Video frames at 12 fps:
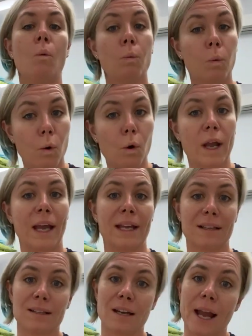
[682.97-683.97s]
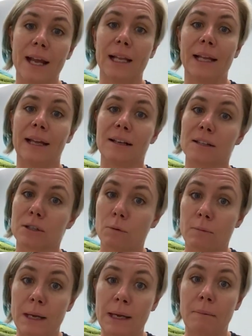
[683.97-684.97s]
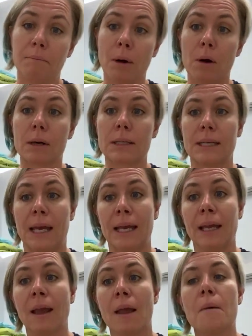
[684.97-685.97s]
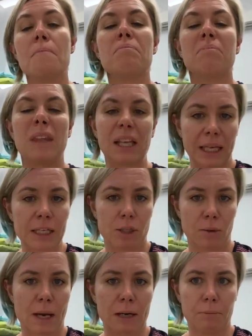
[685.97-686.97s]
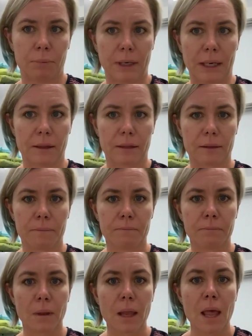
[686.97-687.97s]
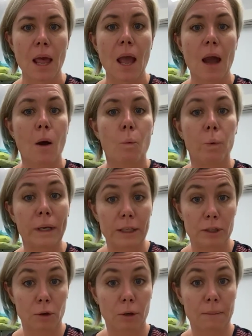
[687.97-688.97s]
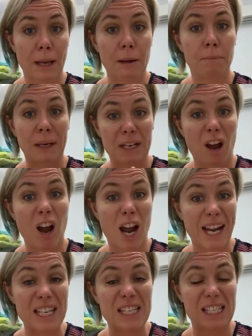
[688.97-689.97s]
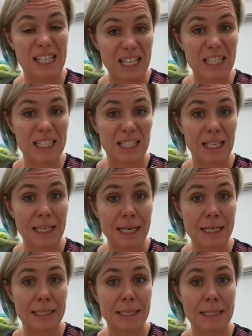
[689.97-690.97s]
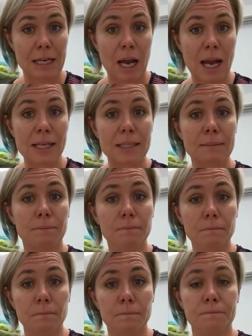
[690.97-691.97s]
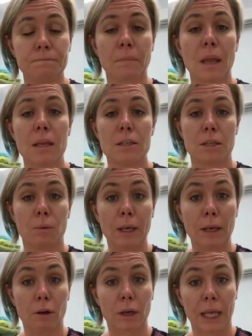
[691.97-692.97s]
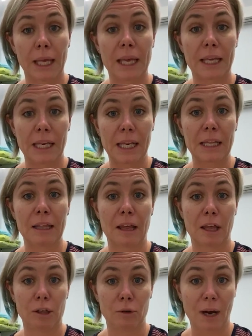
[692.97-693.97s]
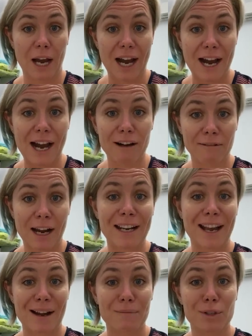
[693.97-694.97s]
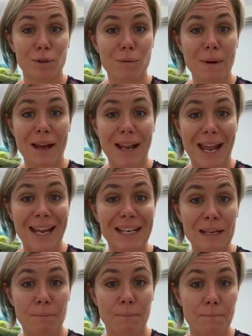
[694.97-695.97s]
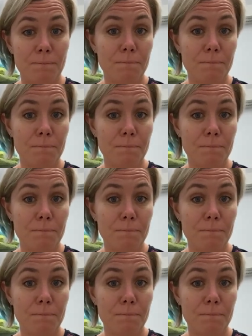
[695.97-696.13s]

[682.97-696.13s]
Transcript: walking, cycling, swimming, boxing, that gets you out of breath. We talk about it being high intensity exercise. So we're looking at getting your heart rate up to about 80%